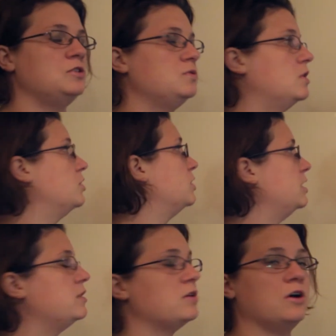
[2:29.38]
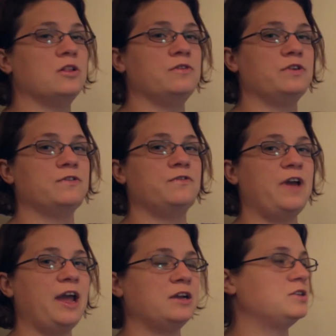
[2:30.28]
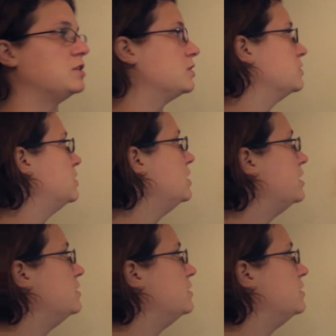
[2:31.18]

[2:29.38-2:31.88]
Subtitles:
to do underneath all of your factors